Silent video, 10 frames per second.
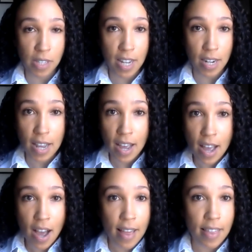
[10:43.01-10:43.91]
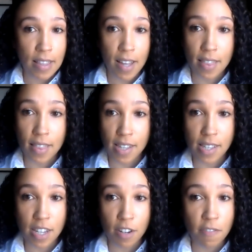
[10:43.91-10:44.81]
And I think that
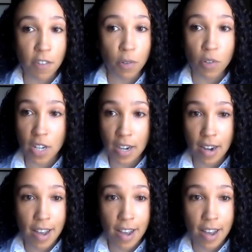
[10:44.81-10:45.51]
this infusion